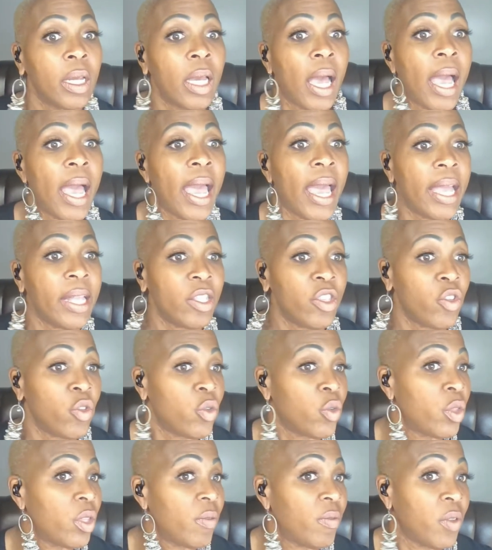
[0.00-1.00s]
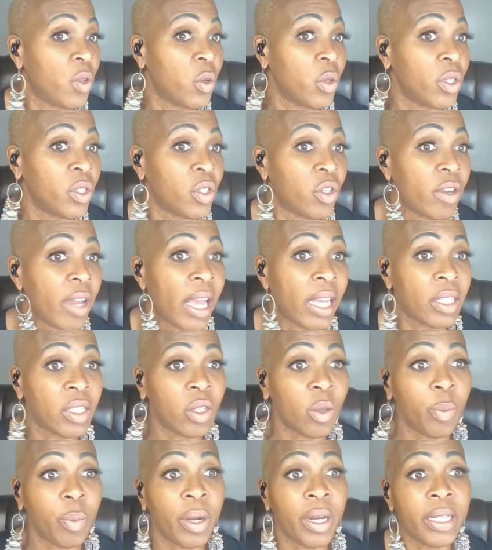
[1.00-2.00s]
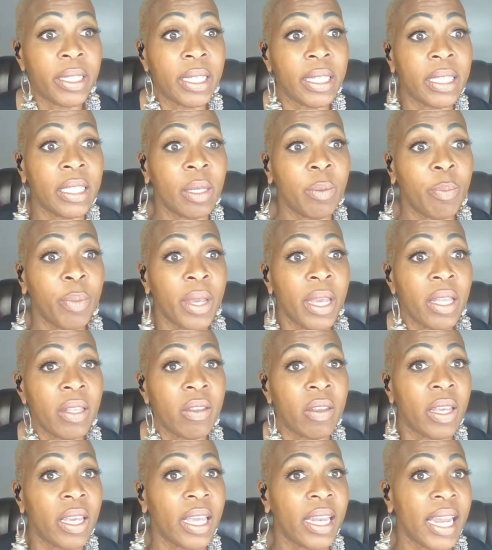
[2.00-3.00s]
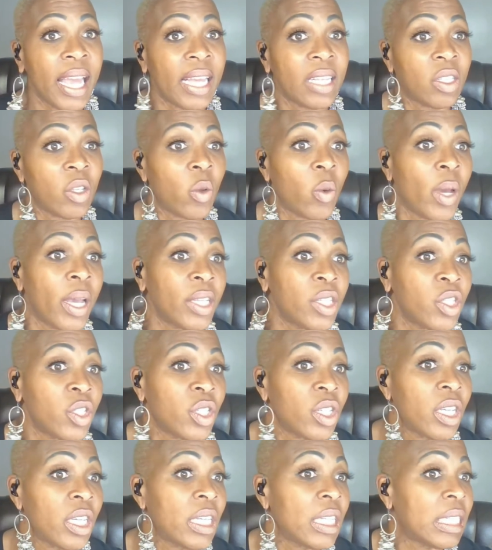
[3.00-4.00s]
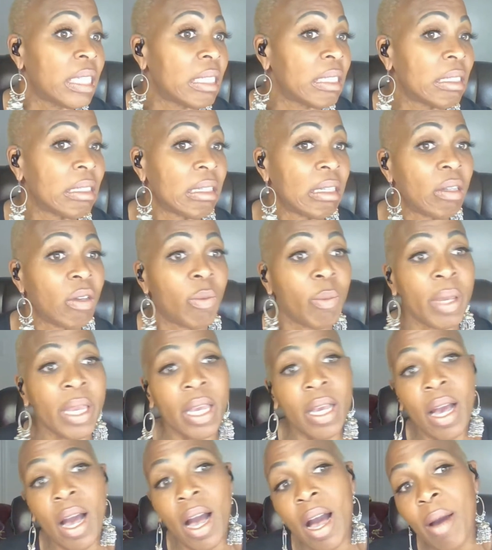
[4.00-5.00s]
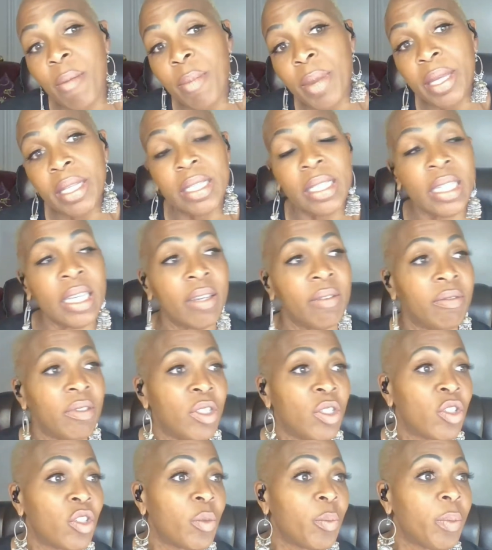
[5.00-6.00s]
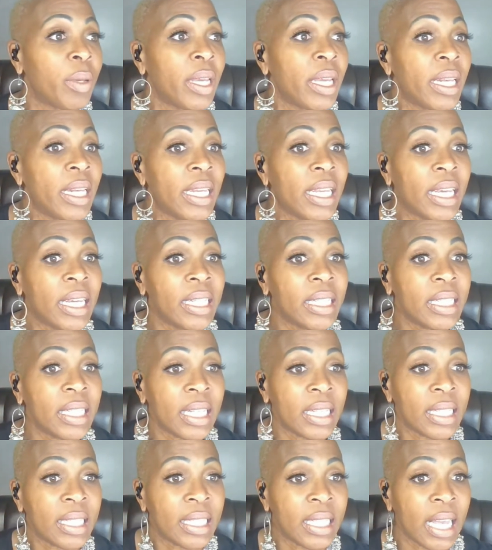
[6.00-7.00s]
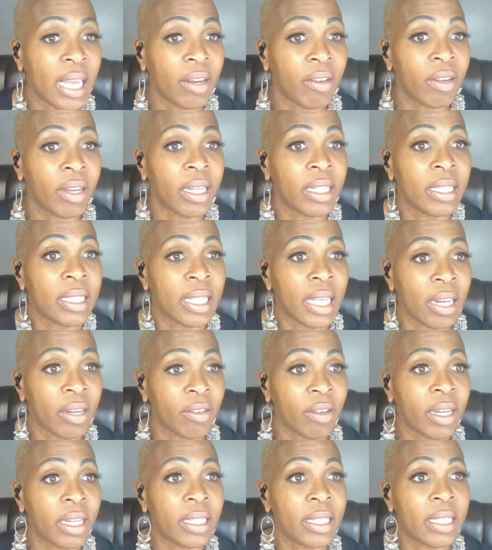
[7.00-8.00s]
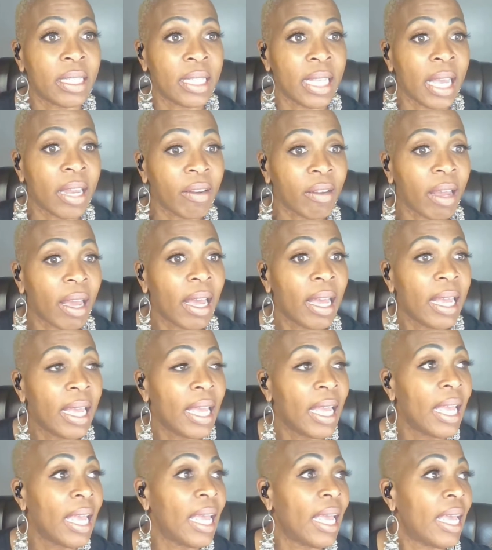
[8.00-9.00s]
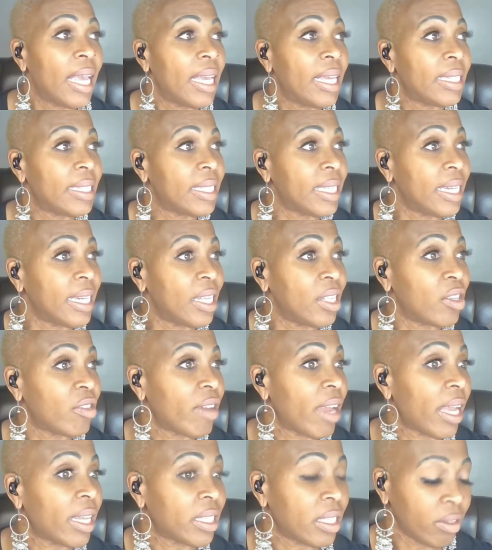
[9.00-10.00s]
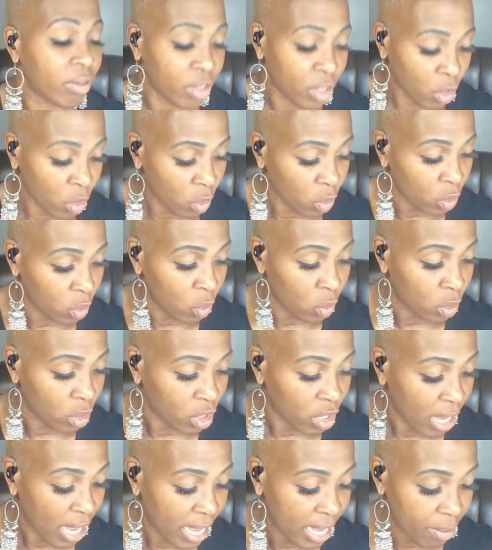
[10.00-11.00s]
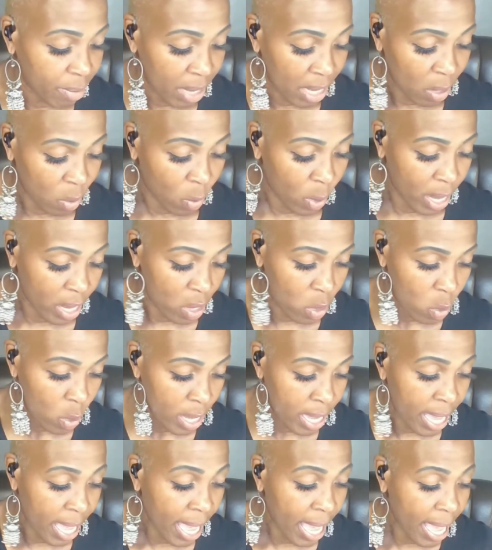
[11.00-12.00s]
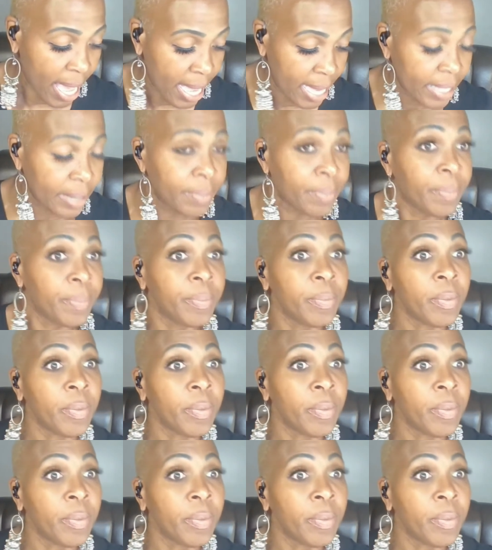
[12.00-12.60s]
And you, the viewers, are asked to participate. You can ask questions, make comments, give your opinions, etc., etc., etc. It's an interactive show, so chime in when you can.